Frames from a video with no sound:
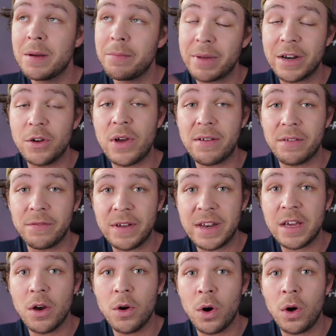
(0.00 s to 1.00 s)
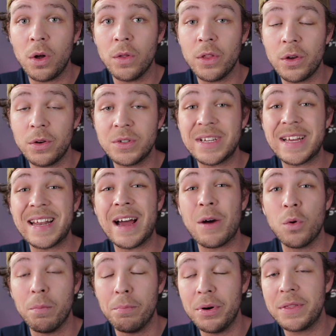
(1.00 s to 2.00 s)
But I do have a video on those and I
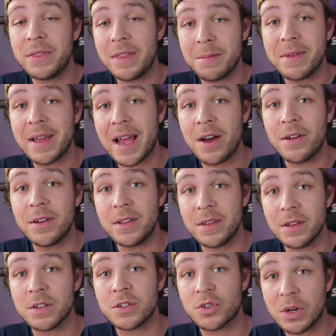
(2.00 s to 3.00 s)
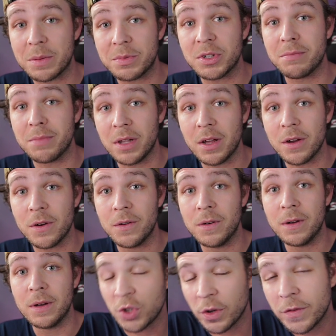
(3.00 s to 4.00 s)
will put them down in the description below.
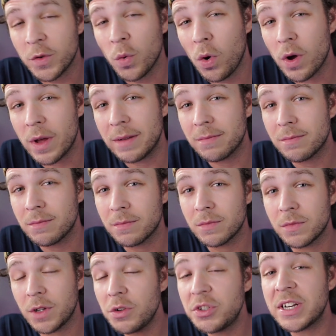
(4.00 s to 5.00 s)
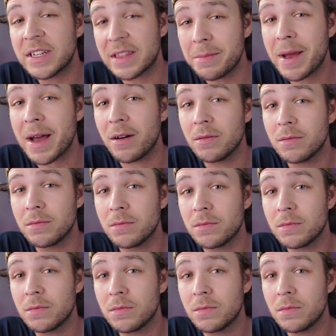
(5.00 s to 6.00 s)
So if you want, go check them out.
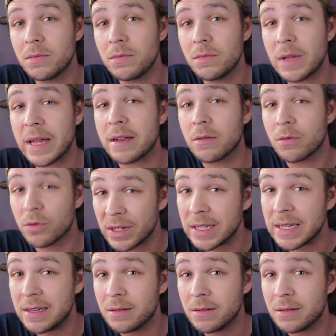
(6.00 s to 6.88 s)
Like, really.